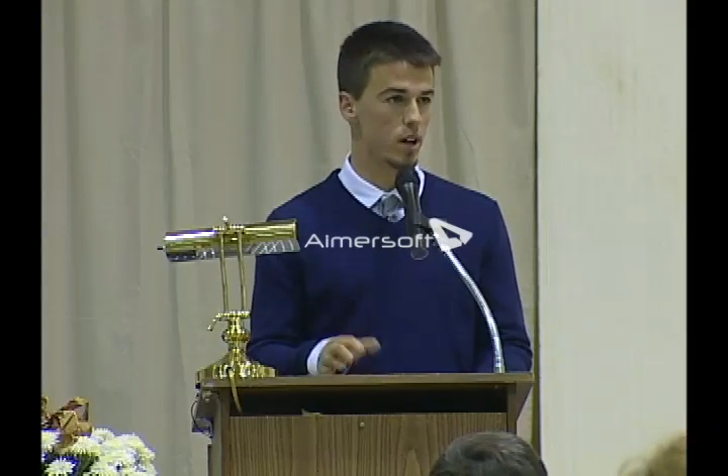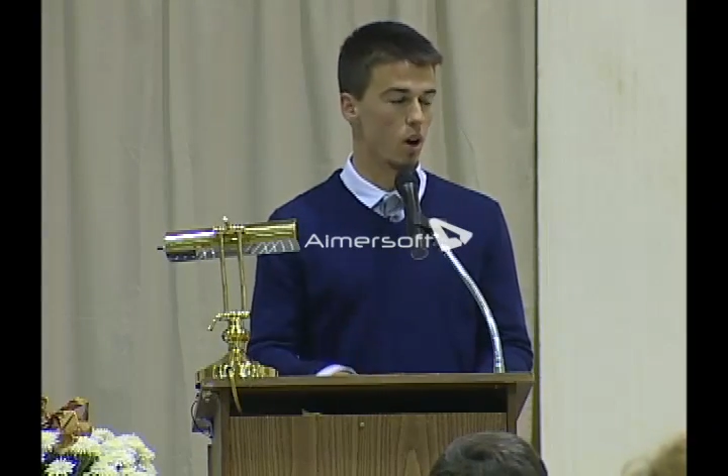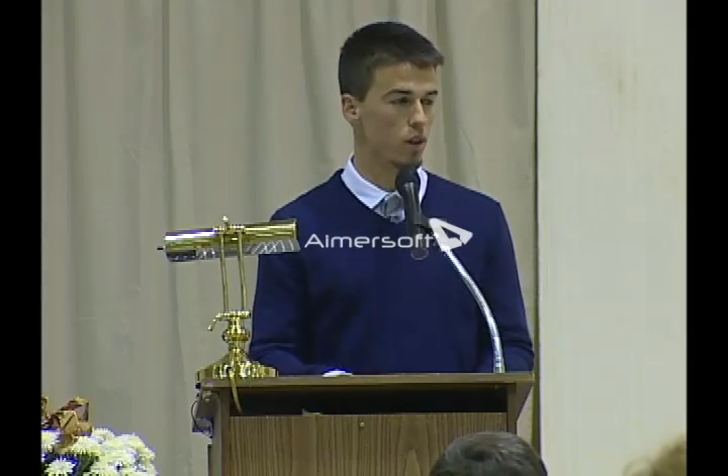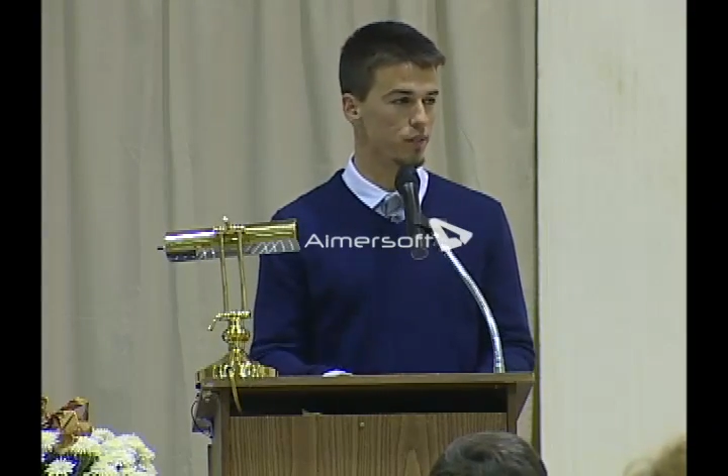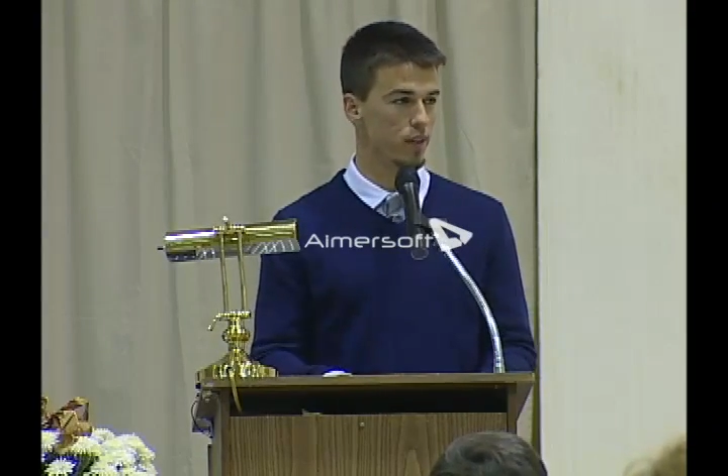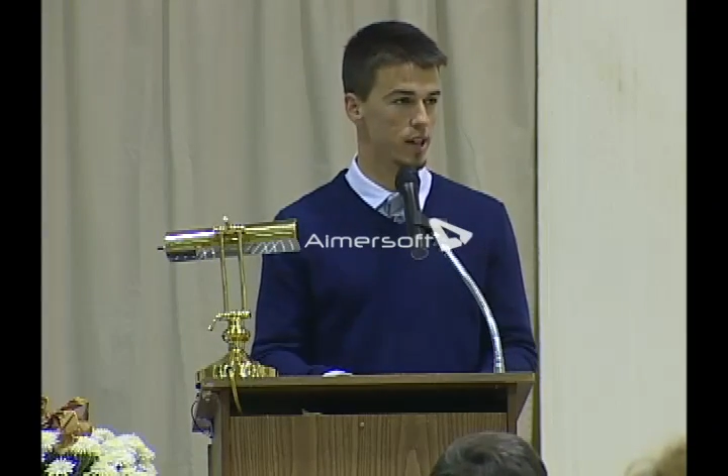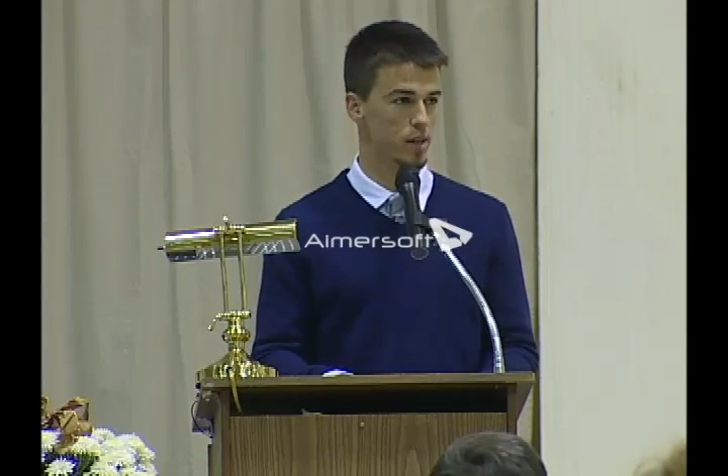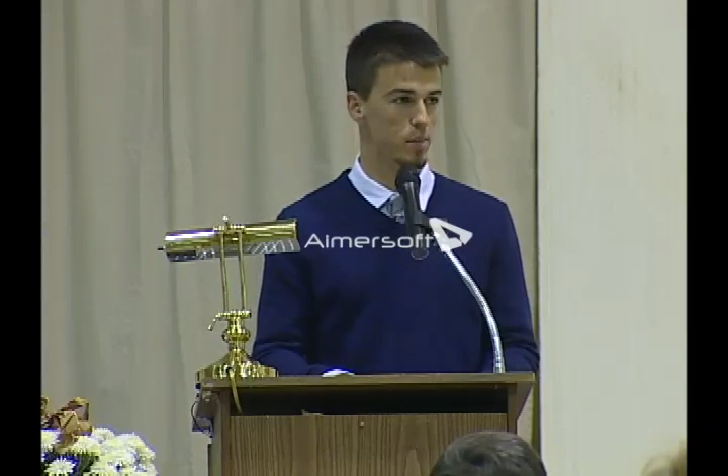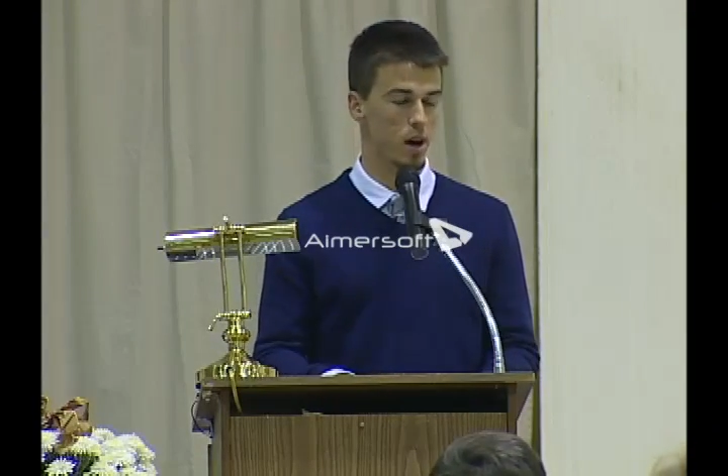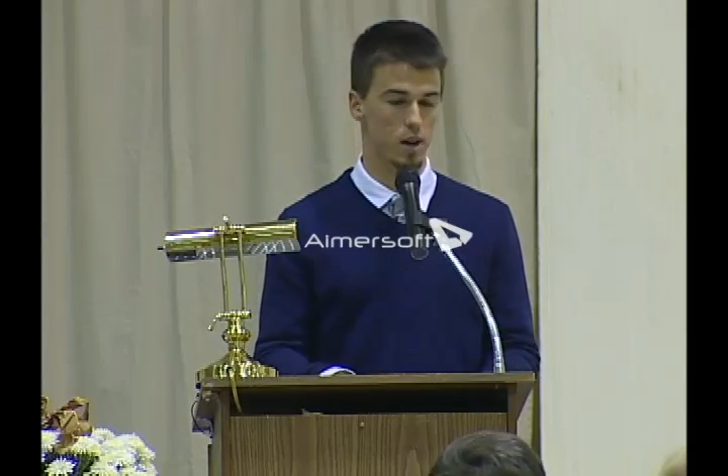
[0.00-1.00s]
Hall of
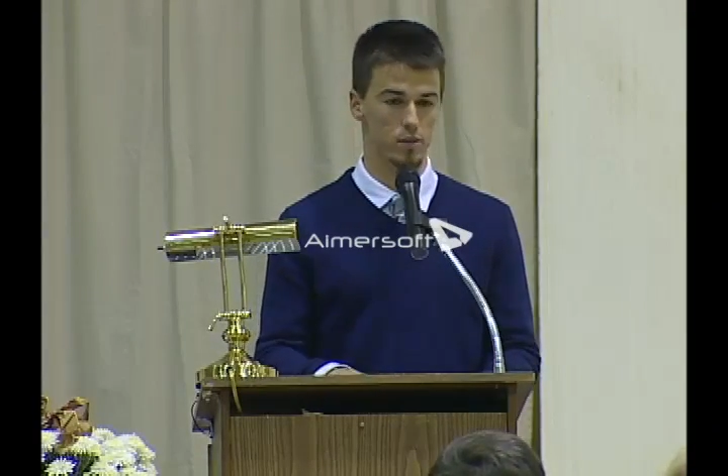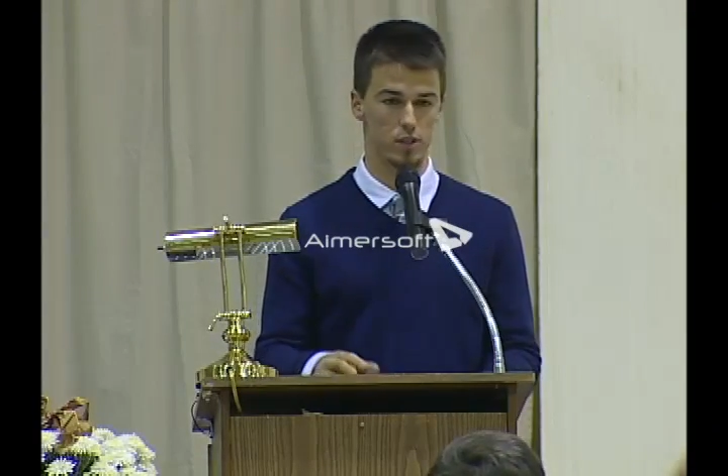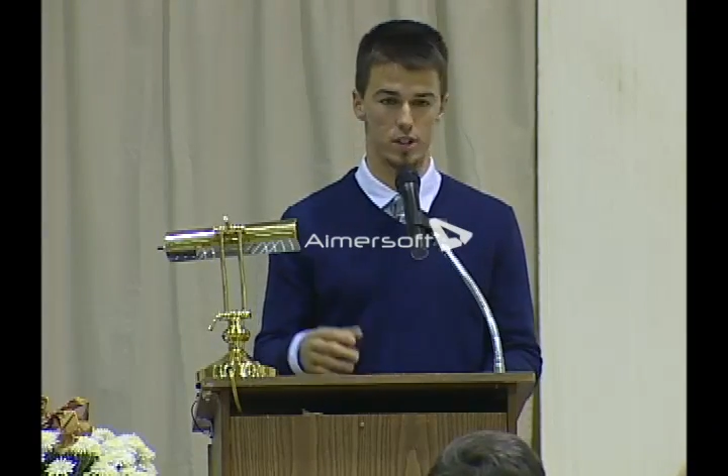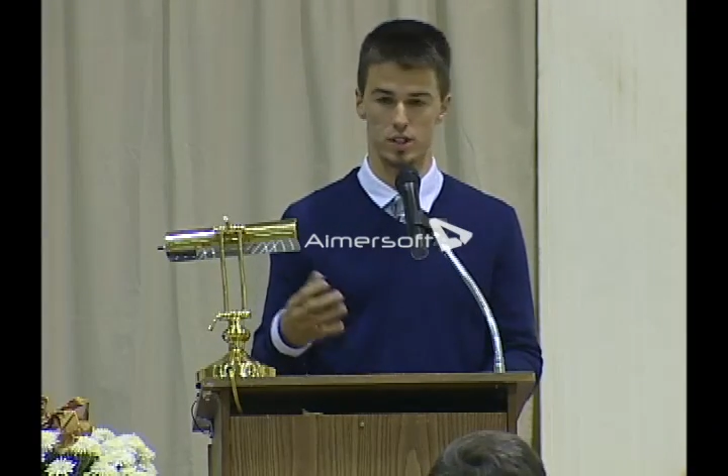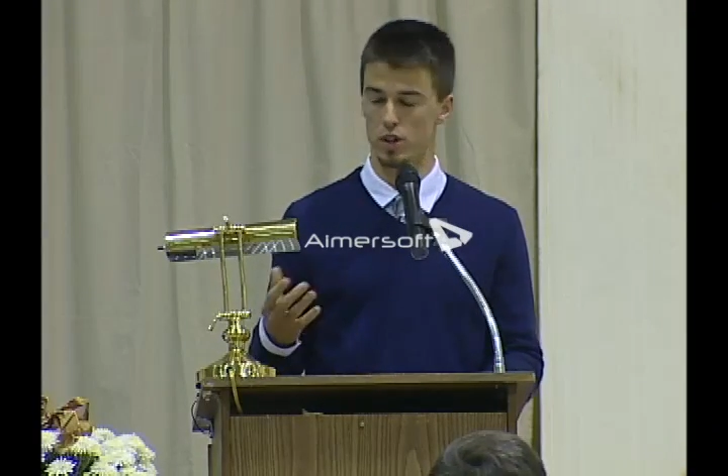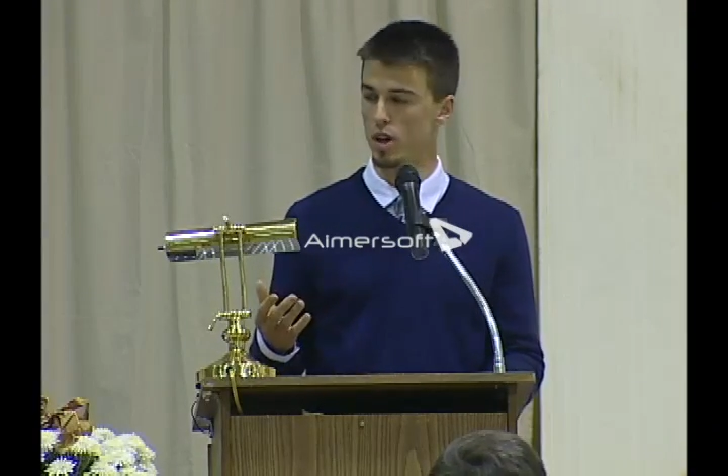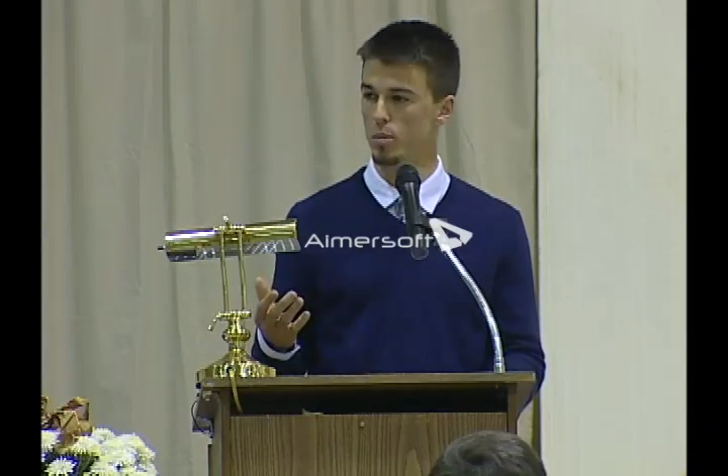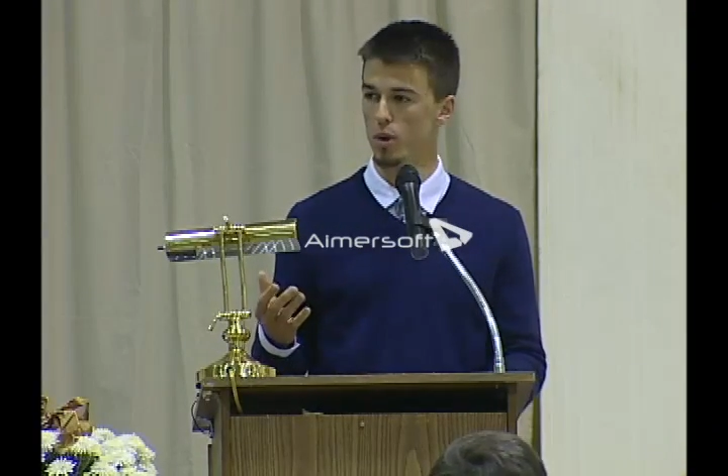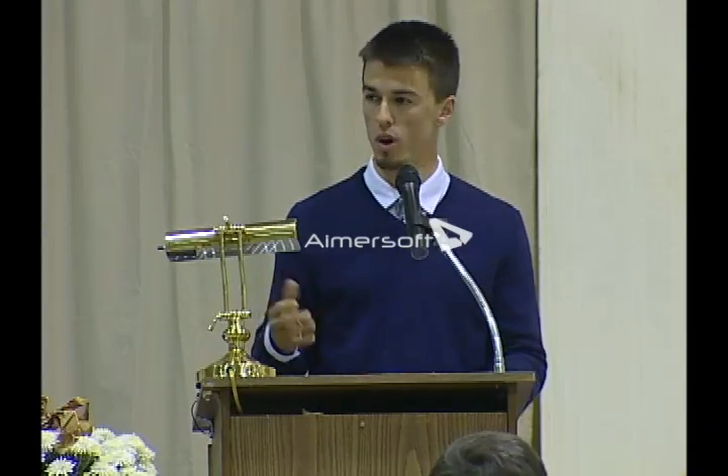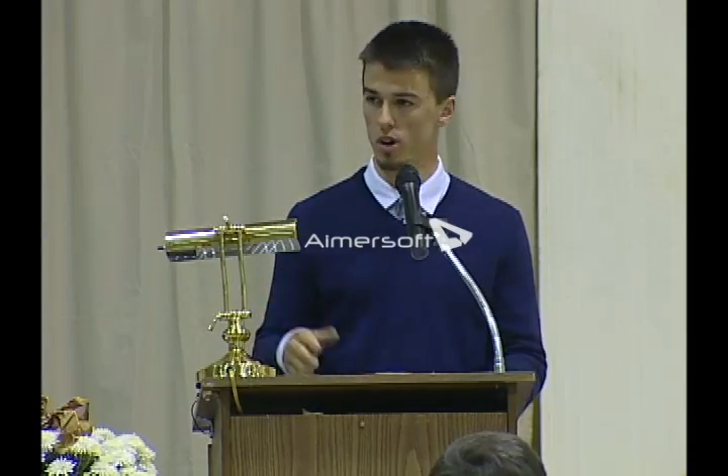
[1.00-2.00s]
Fame for this
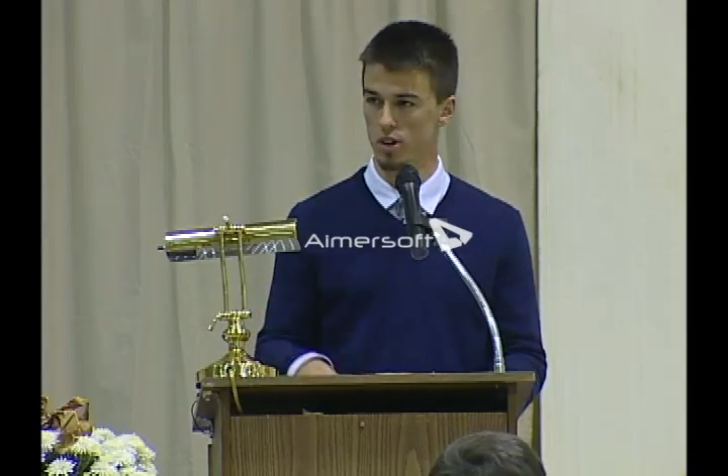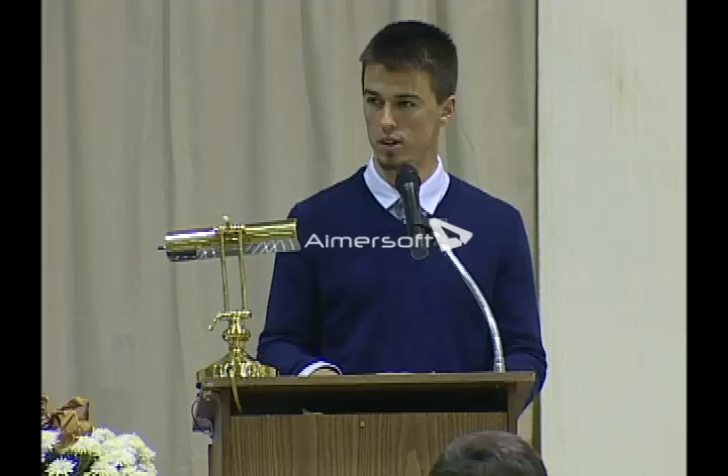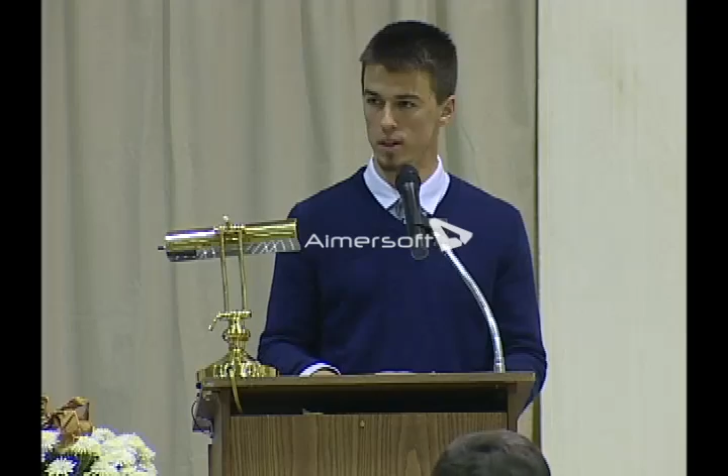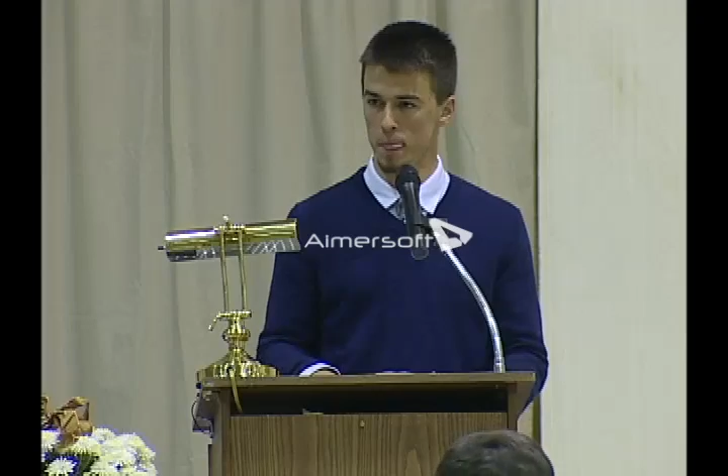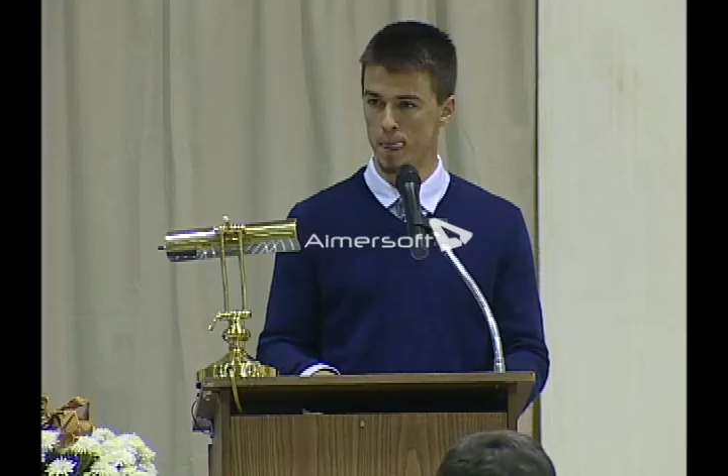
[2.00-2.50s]
incredible honor.